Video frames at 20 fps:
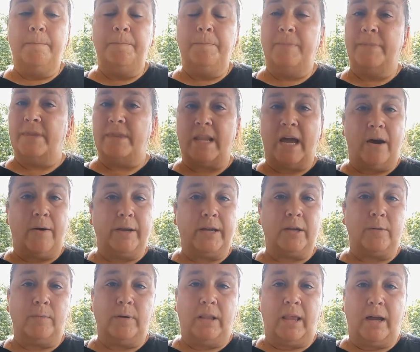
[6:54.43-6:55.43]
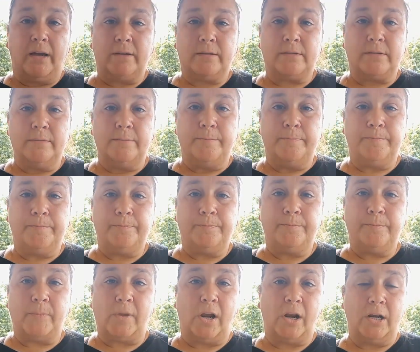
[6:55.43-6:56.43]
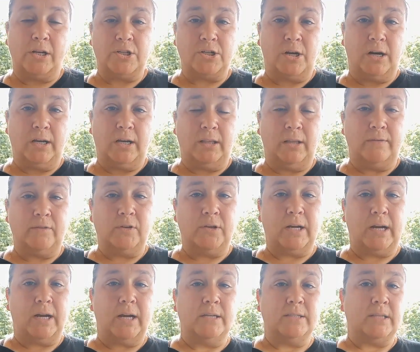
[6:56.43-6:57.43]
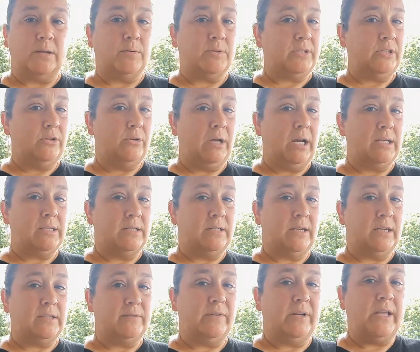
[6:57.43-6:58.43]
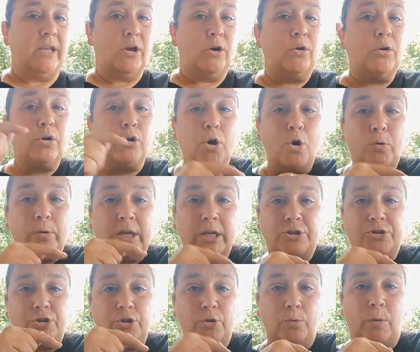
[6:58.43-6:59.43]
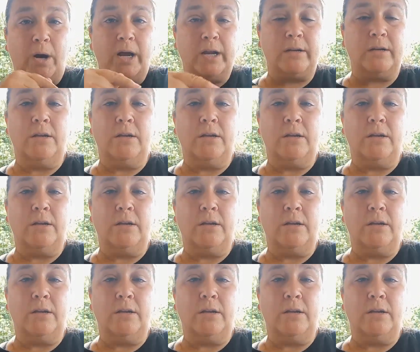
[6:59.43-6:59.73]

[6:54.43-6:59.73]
Now I can relax. All right, y'all. I love you guys. I will see you guys in the next video. Go get you one.